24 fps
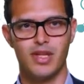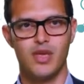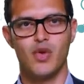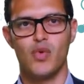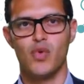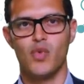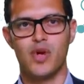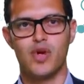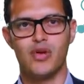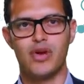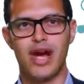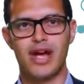
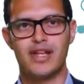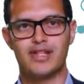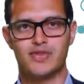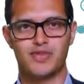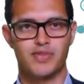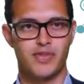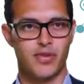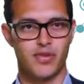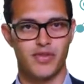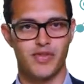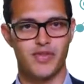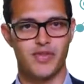whereas
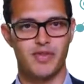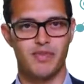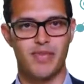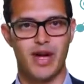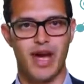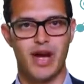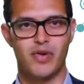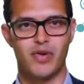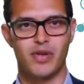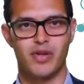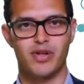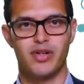processing
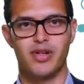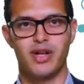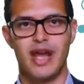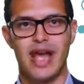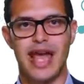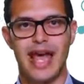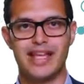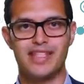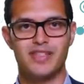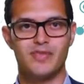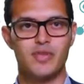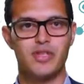power
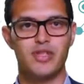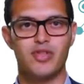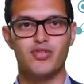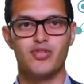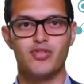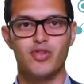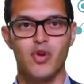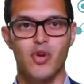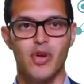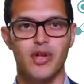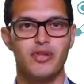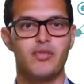has been
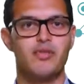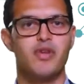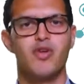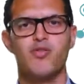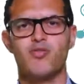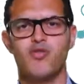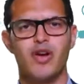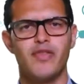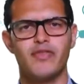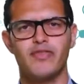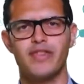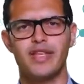growing
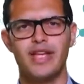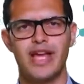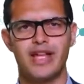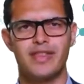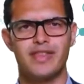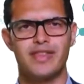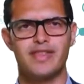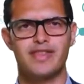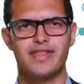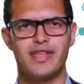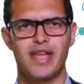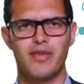roughly at
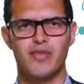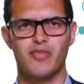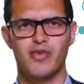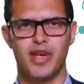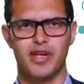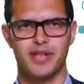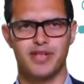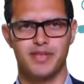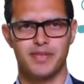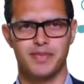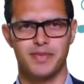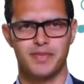the same
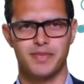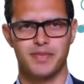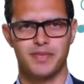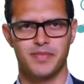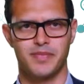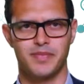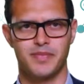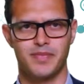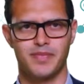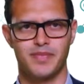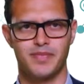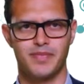rate.
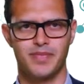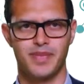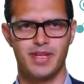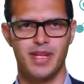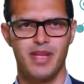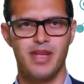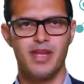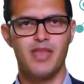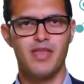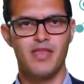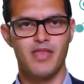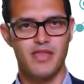
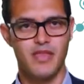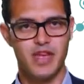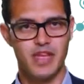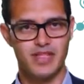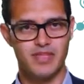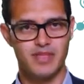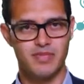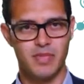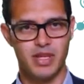This